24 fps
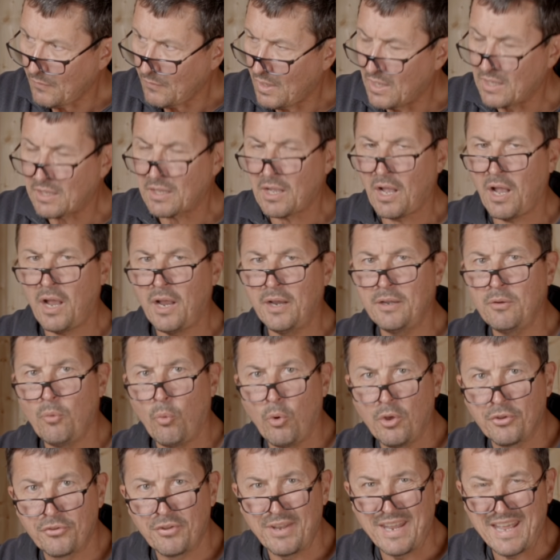it kind of
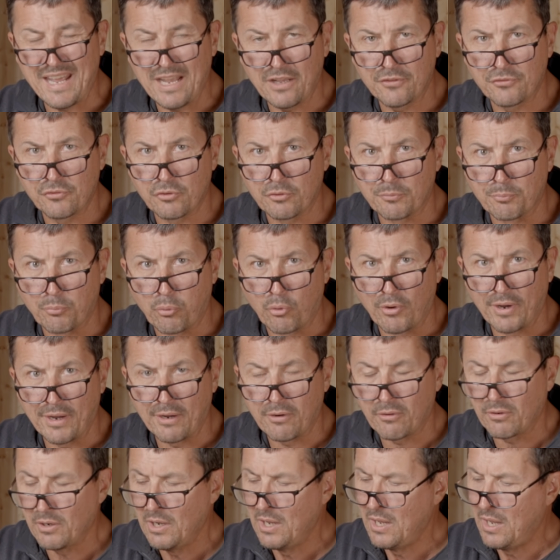was an answered
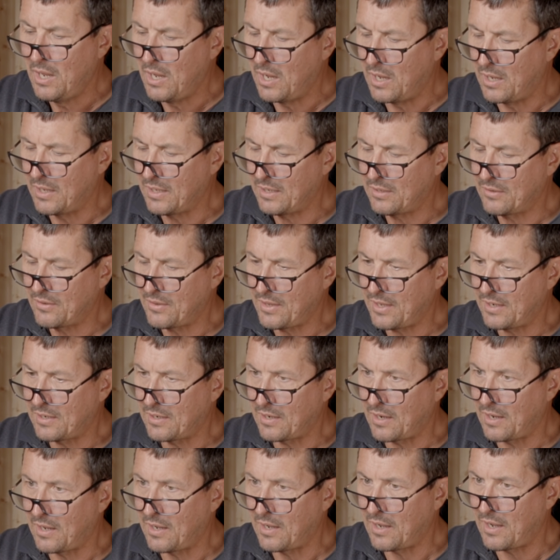prayer uh, in that
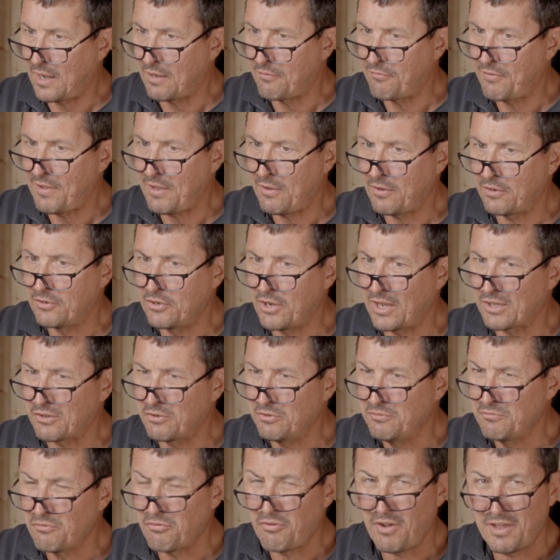uh, I found I
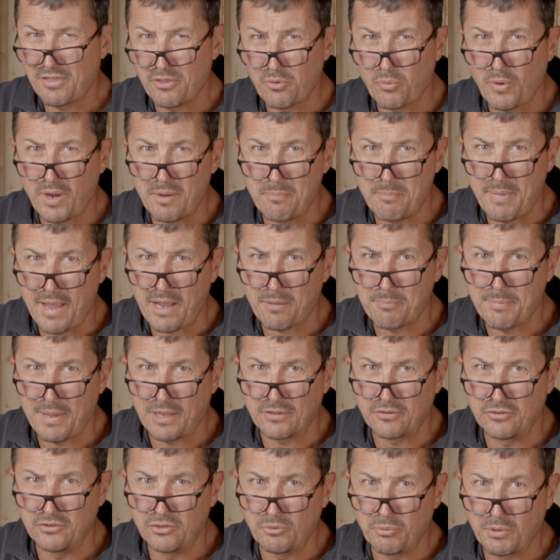couldn't find the right
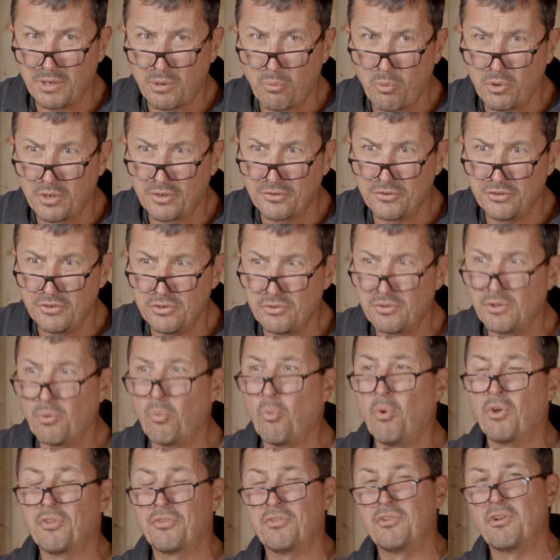backpack to do what I wanted to do that
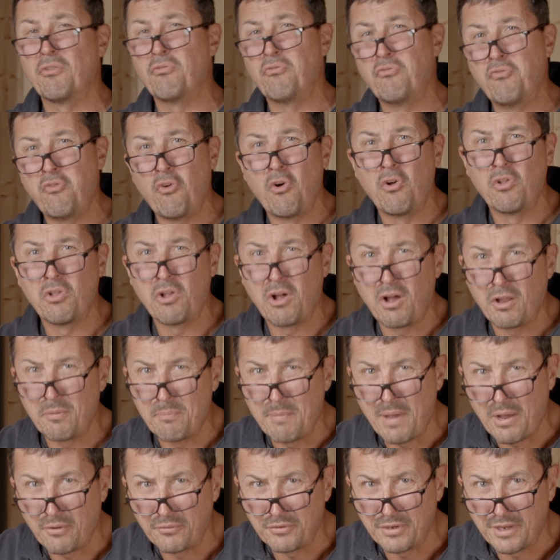wasn't a full on
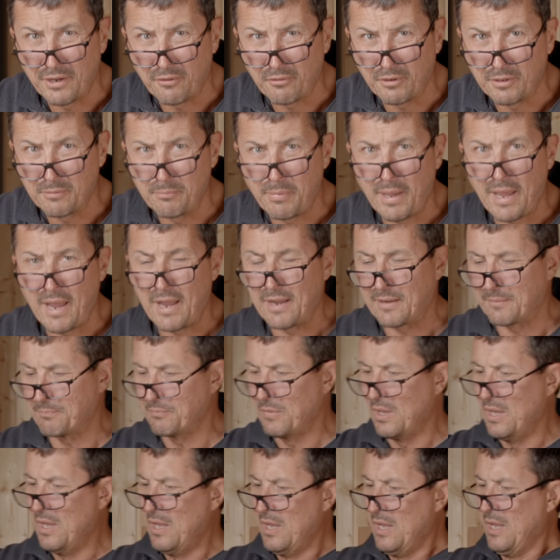mountaineering bag.
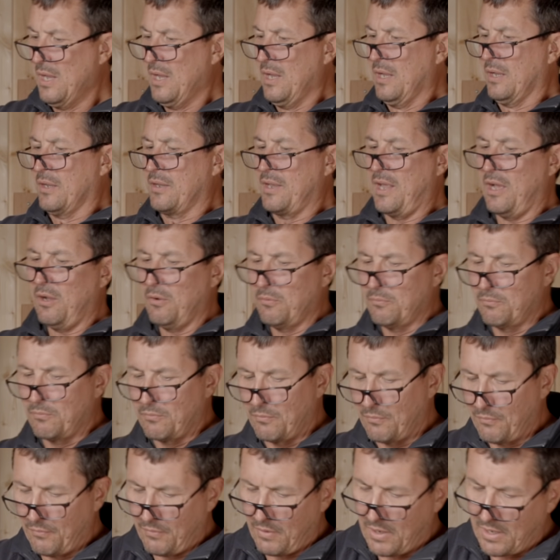Now,
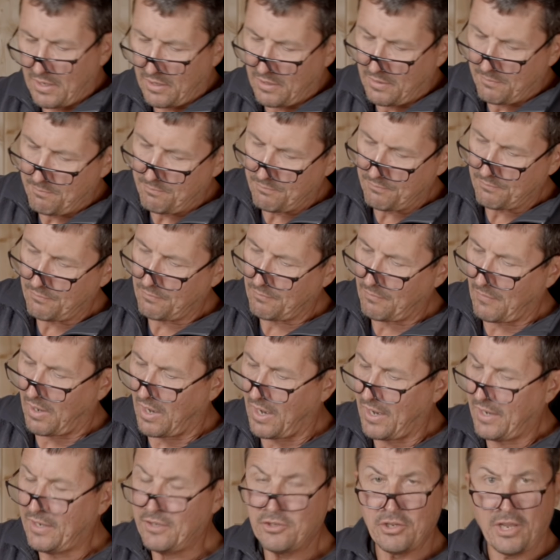um,
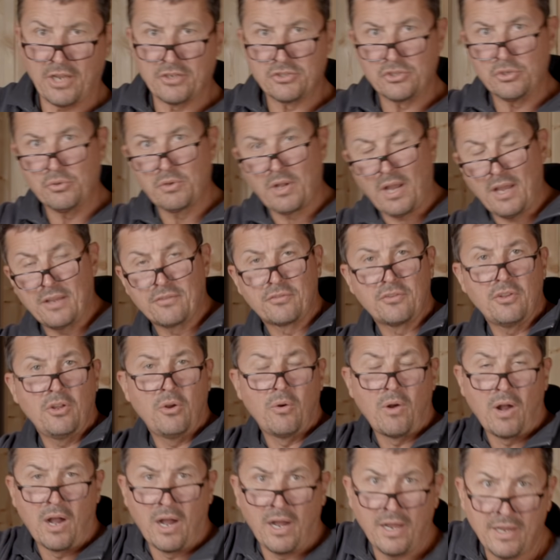I, as you guys
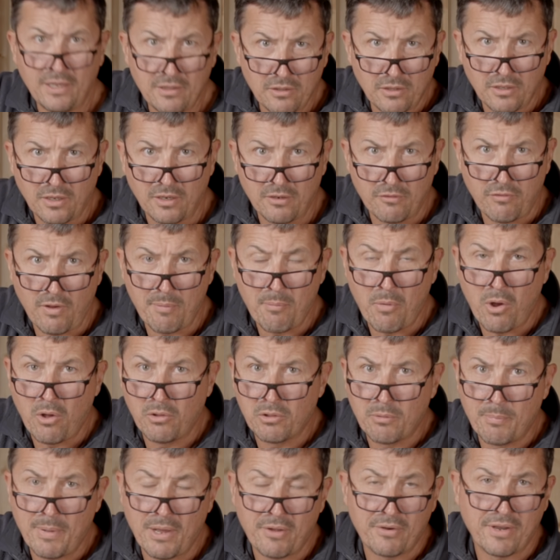know, I love, I'm
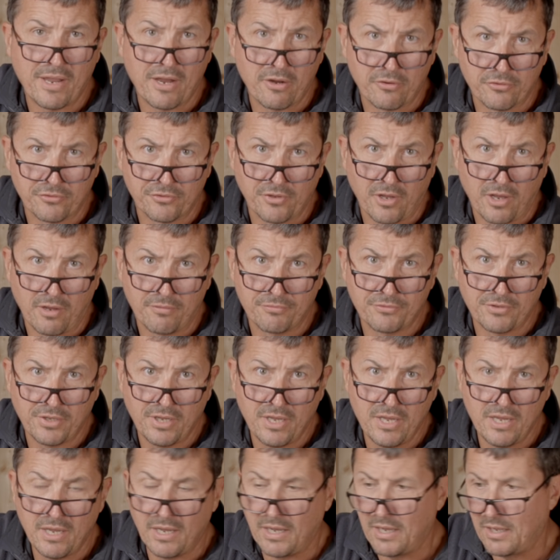all about airsoft.
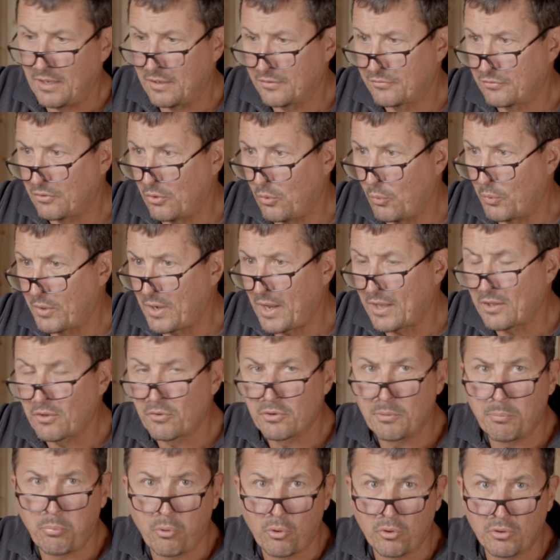Uh, so when I go
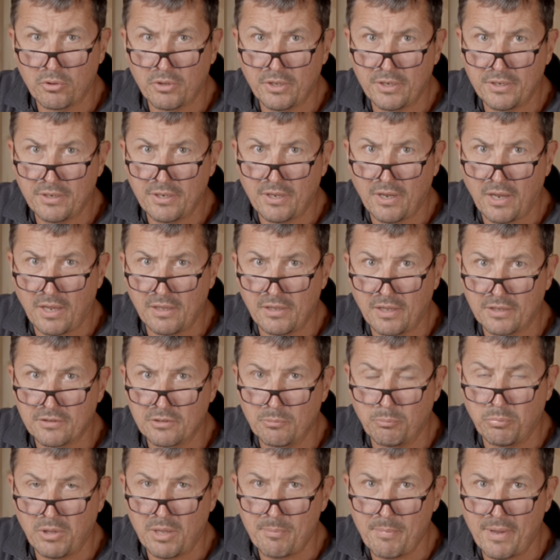to Portland, I like
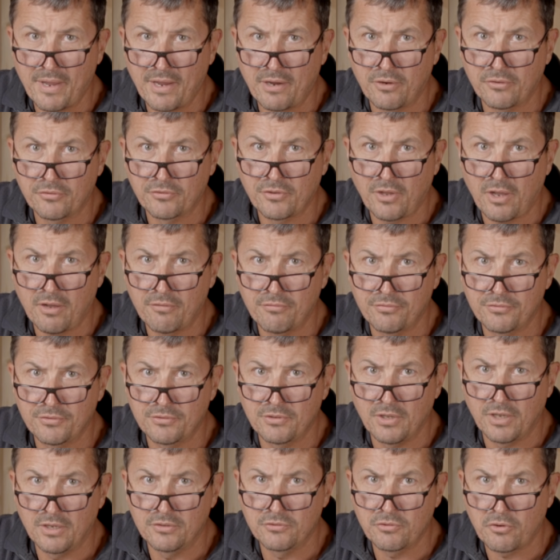to play my airsoft
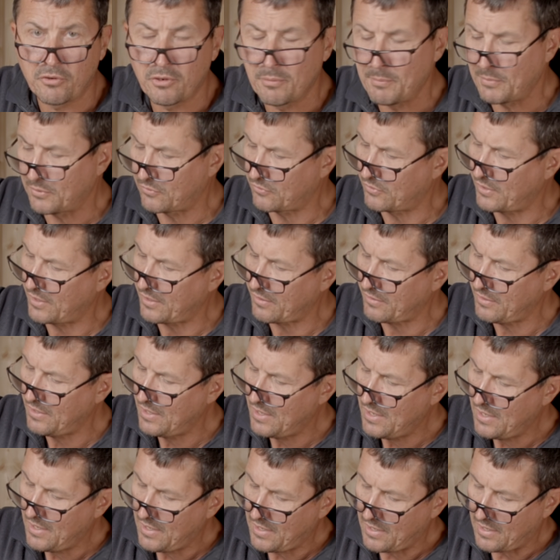uh, tournaments there.
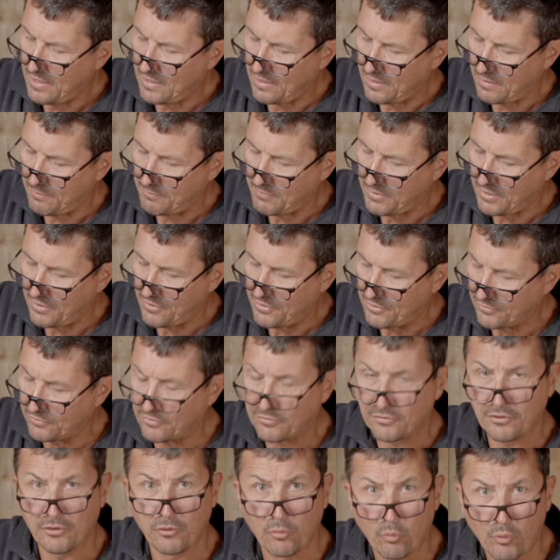Um, and this
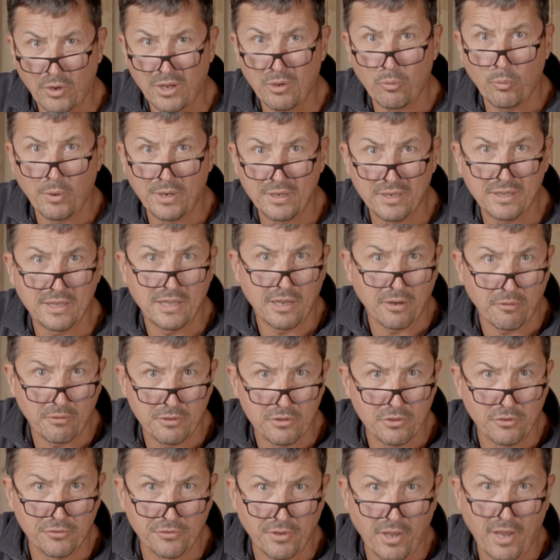is a great way to carry
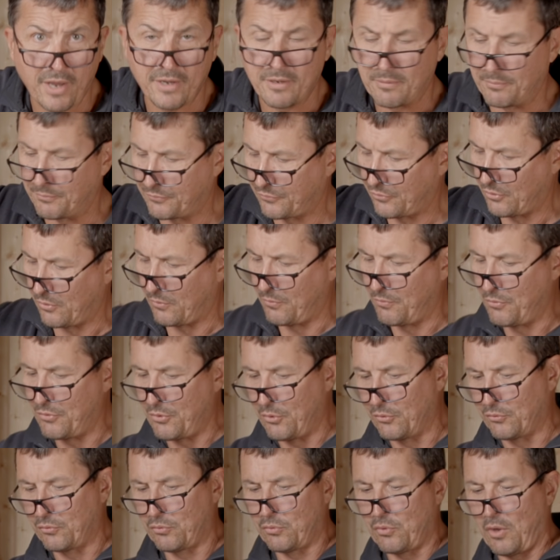those items. So
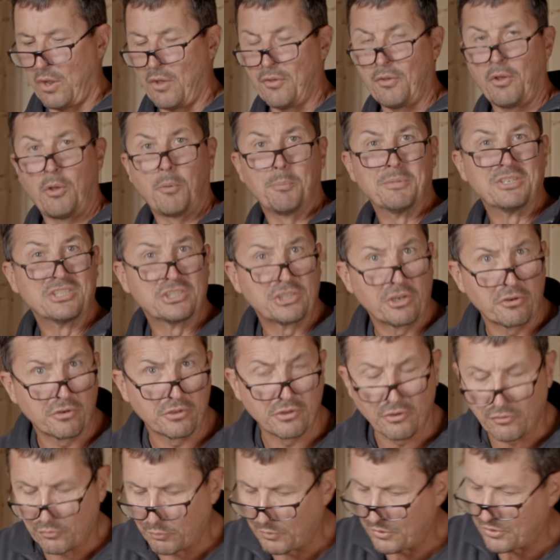those, I'll, I'll be
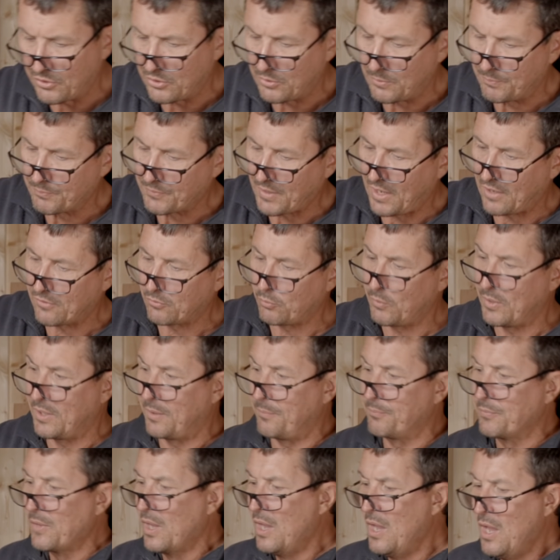sharing those with you as well.